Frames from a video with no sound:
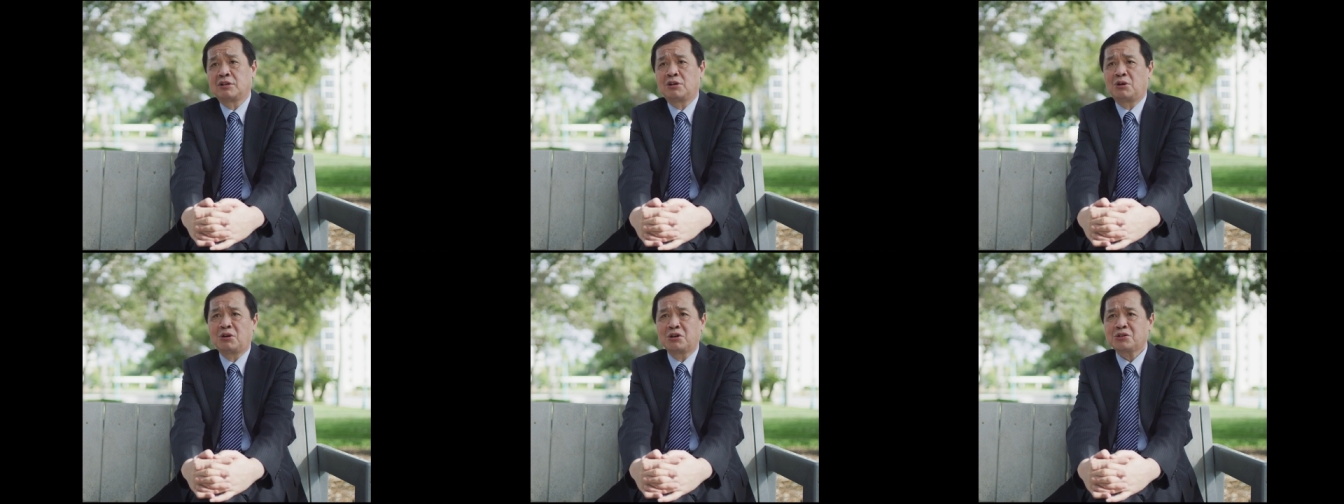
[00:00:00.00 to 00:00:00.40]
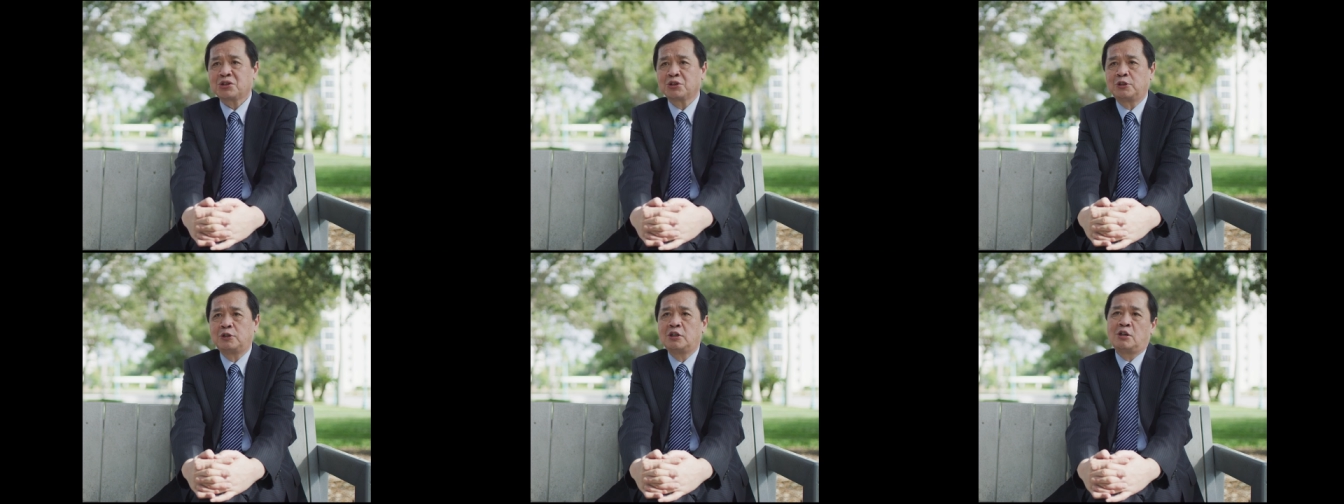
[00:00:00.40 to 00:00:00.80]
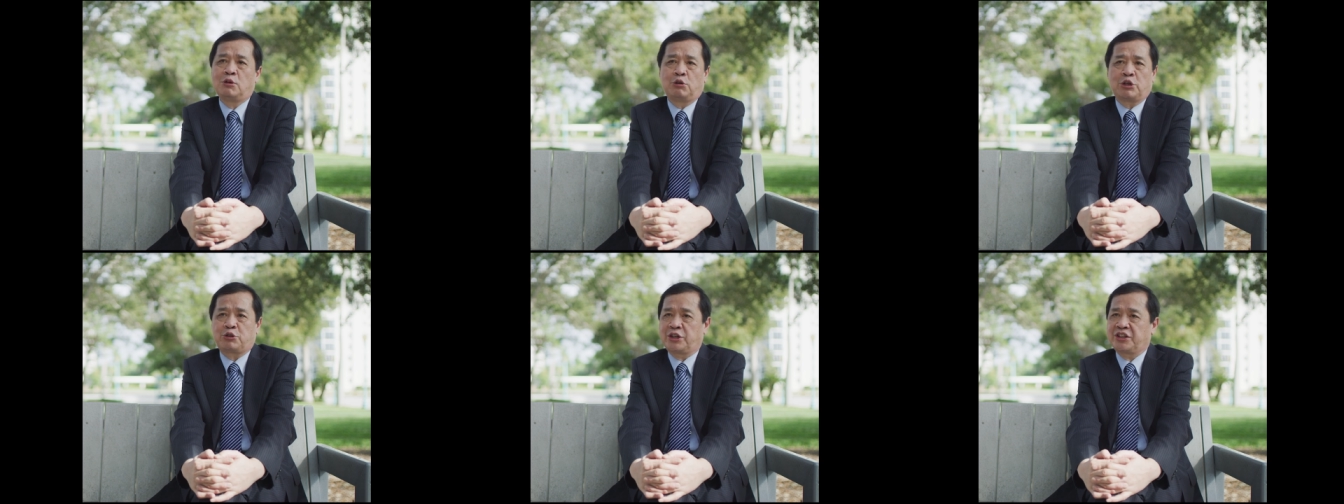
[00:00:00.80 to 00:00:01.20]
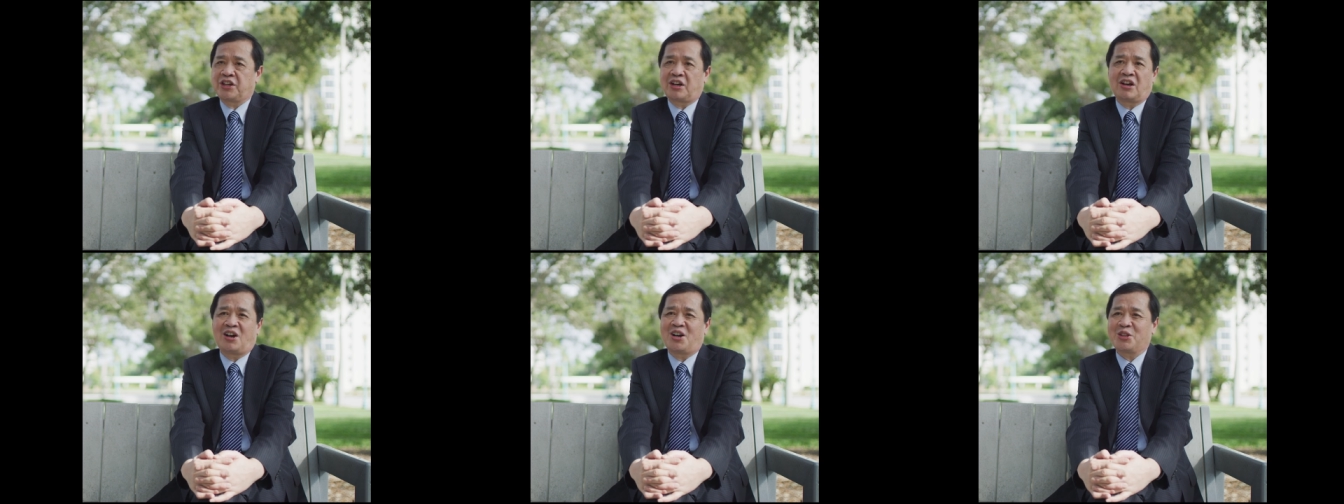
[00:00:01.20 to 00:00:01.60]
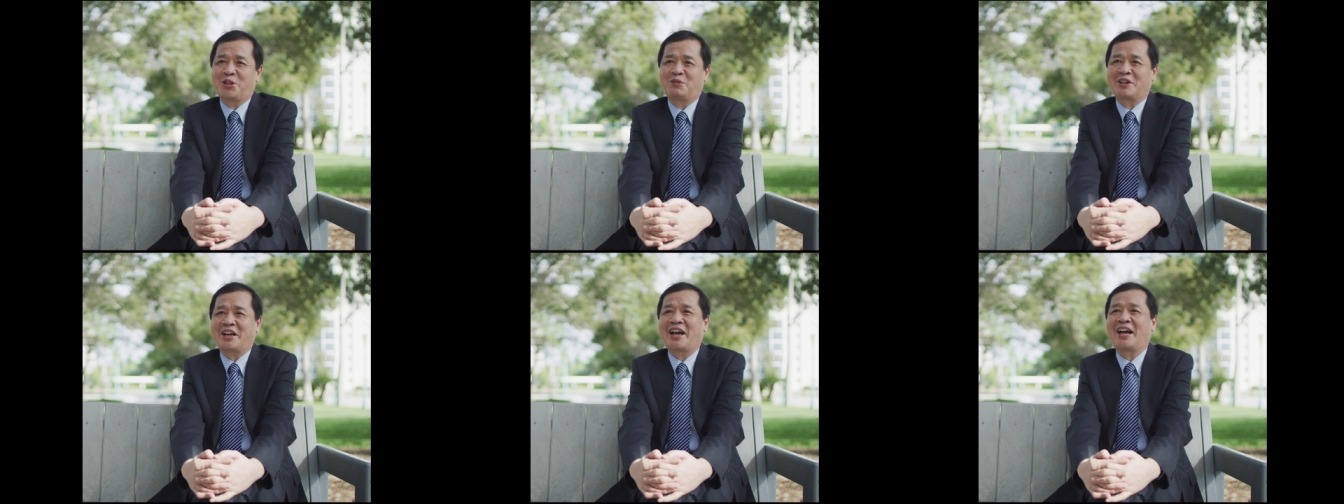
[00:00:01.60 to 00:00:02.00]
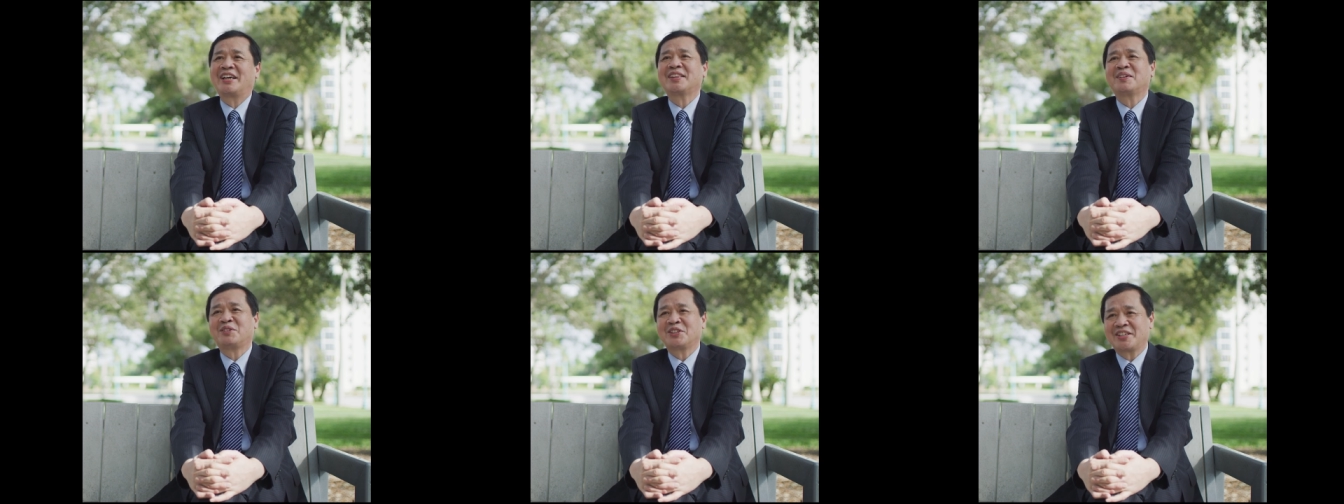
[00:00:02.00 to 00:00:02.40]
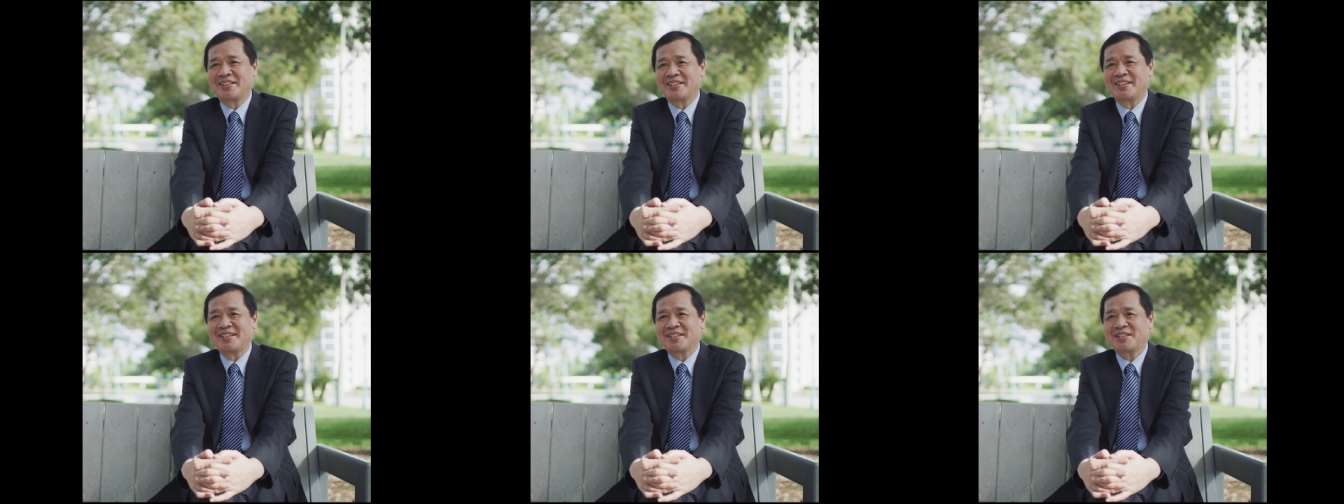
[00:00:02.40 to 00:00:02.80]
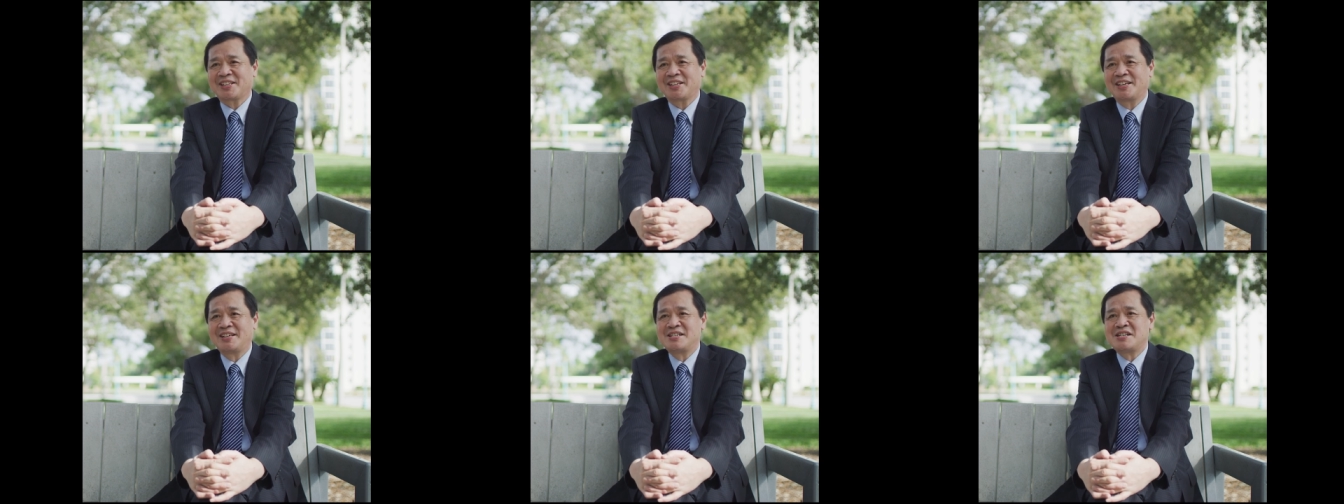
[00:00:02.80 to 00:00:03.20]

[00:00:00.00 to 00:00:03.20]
Also, we treat a lot of kind of disease.